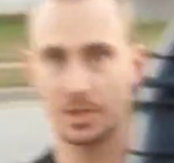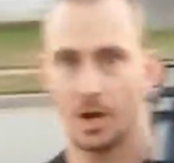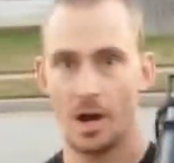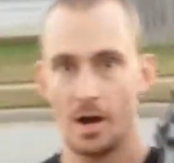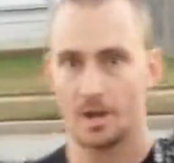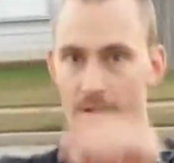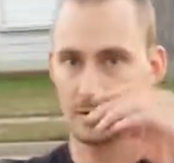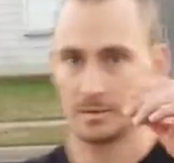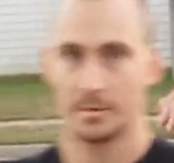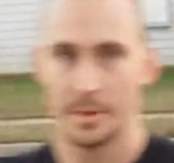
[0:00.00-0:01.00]
the car,
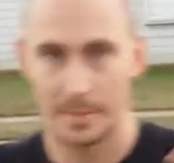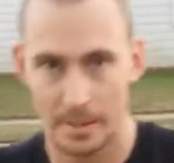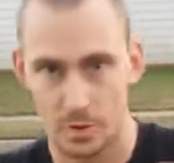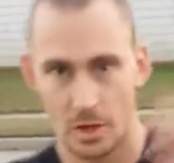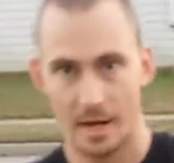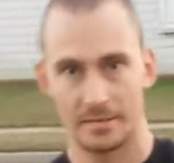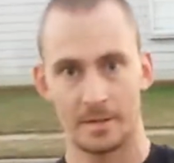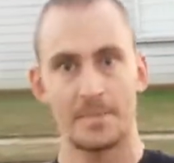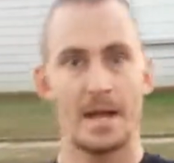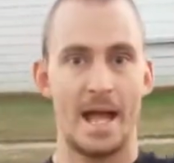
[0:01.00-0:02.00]
maybe I'm
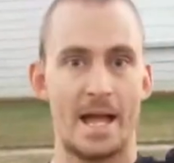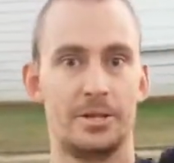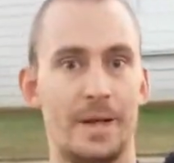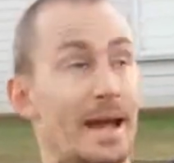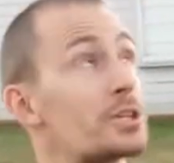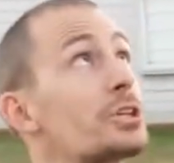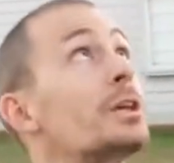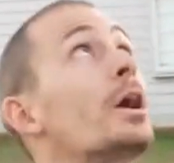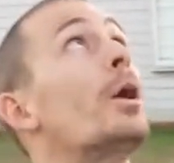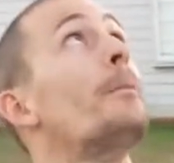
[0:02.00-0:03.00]
driving, and you'd
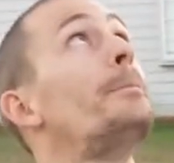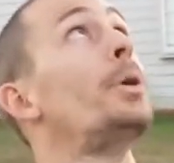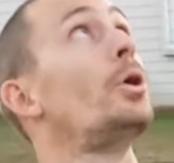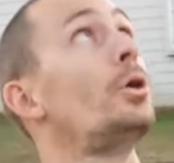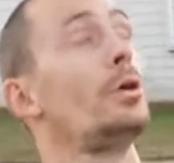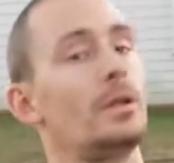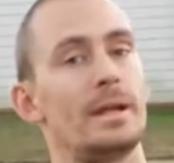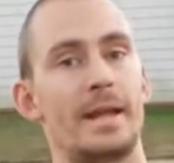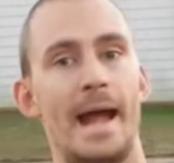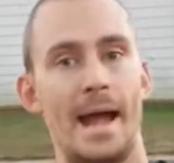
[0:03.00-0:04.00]
actually pull
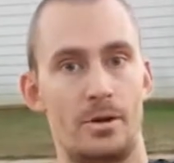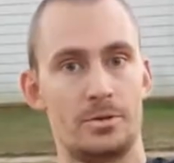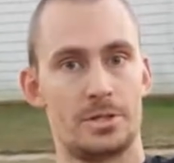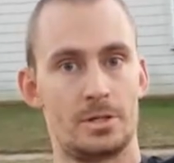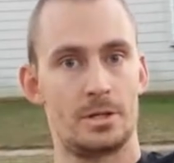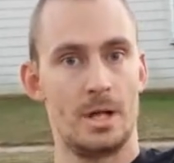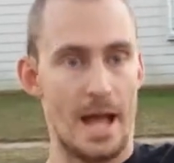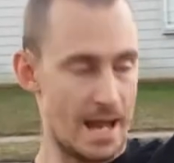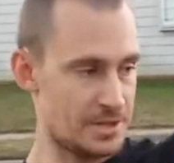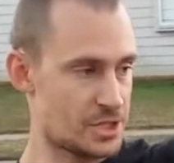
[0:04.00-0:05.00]
it out
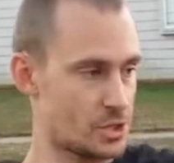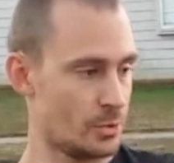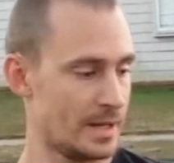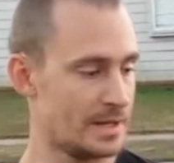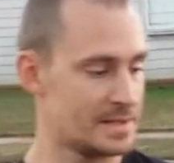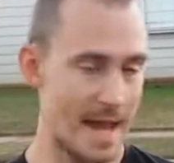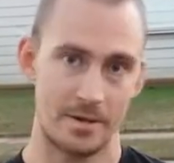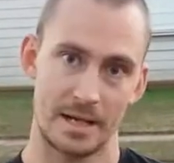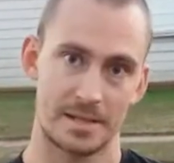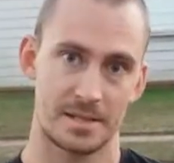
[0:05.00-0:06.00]
and swing it
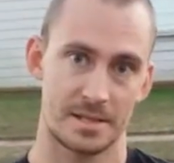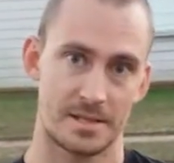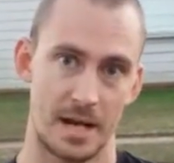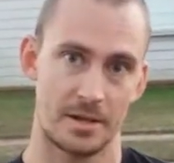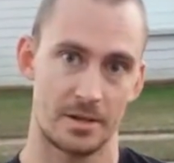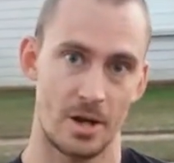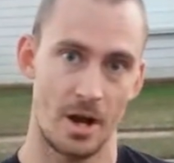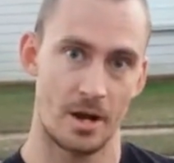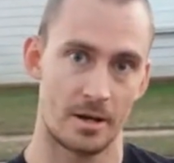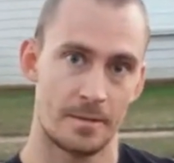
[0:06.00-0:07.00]
down next to the side of the
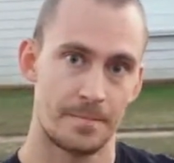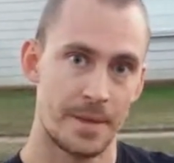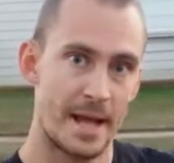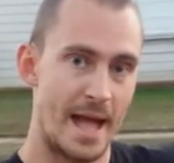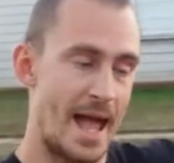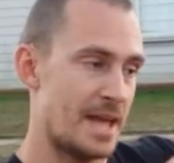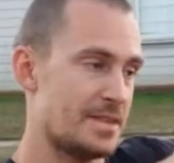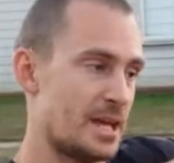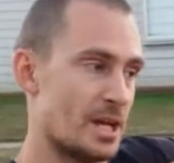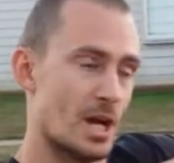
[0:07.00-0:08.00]
car, and then